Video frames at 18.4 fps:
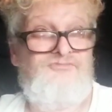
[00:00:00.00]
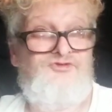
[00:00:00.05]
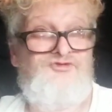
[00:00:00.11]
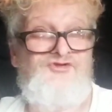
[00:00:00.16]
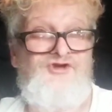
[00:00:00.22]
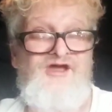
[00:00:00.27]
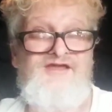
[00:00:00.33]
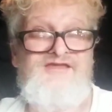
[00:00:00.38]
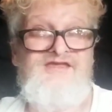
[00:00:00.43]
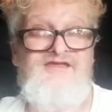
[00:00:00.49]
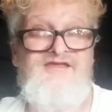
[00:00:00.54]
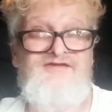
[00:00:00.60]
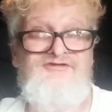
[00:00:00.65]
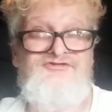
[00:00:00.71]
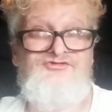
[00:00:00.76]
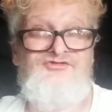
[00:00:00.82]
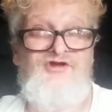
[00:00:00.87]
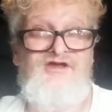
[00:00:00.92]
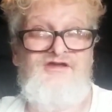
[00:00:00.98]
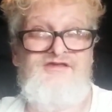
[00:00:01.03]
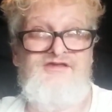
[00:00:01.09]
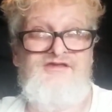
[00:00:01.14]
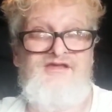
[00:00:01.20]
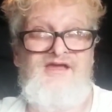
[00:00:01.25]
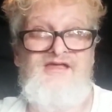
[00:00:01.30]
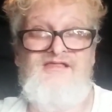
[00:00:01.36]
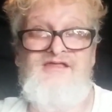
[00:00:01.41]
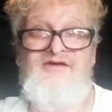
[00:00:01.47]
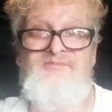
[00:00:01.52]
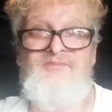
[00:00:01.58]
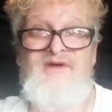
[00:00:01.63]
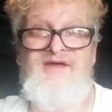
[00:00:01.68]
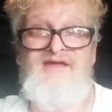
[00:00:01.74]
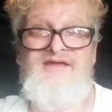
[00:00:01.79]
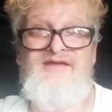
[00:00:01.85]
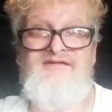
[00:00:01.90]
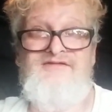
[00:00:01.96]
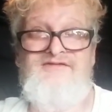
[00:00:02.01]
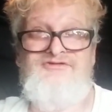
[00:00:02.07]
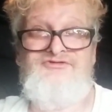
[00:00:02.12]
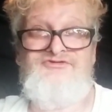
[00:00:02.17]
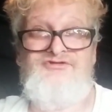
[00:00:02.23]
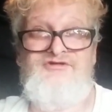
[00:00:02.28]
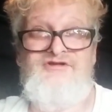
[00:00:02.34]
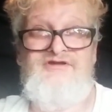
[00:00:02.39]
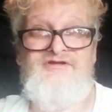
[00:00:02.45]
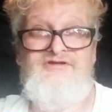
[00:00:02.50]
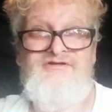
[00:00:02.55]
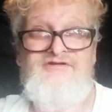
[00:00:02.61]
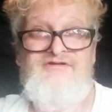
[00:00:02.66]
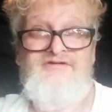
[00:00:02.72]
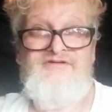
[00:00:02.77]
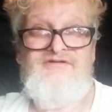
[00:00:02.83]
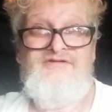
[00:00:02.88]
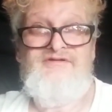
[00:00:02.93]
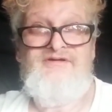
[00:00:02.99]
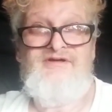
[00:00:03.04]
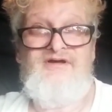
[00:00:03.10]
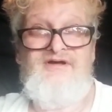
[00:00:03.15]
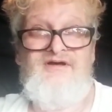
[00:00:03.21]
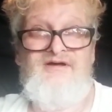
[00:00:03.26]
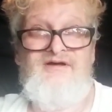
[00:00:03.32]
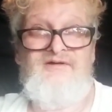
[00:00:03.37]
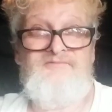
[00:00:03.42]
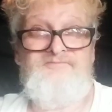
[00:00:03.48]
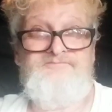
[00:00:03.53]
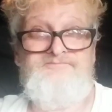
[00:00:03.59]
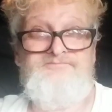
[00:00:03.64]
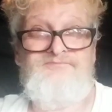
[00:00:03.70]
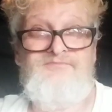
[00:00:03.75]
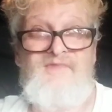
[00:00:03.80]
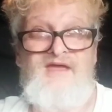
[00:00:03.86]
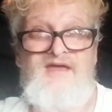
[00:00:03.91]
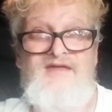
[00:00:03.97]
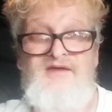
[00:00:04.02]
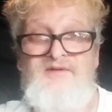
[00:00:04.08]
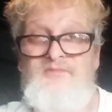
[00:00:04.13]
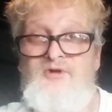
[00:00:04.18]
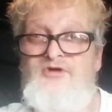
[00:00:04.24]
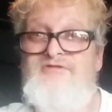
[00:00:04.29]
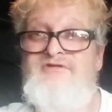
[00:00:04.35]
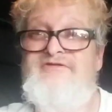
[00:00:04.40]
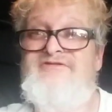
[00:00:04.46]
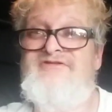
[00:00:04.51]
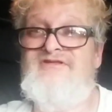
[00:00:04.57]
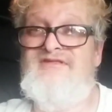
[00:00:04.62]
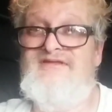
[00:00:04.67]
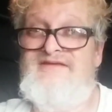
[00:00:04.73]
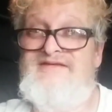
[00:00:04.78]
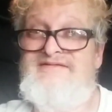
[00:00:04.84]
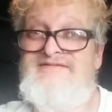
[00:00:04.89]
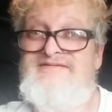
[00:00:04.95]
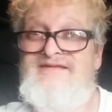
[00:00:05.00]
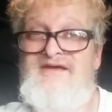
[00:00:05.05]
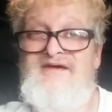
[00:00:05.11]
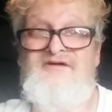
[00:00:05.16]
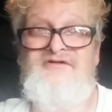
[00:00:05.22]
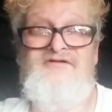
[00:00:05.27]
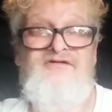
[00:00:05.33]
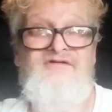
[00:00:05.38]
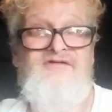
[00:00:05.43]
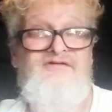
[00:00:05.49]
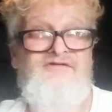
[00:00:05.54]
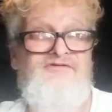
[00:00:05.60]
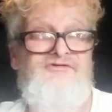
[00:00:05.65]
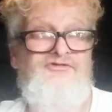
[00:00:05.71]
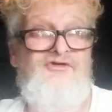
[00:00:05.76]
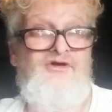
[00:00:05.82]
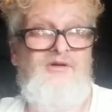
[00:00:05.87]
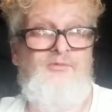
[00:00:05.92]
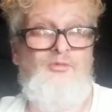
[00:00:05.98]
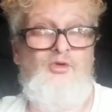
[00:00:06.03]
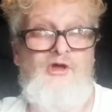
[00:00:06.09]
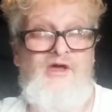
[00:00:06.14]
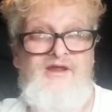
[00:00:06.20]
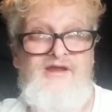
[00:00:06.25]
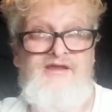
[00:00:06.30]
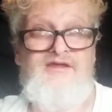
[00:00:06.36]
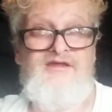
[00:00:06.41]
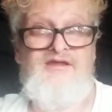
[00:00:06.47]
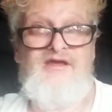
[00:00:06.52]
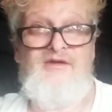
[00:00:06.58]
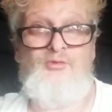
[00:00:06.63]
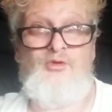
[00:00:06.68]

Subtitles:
trucking is trucking. I love my industry. I am on this lease now, so I'm running,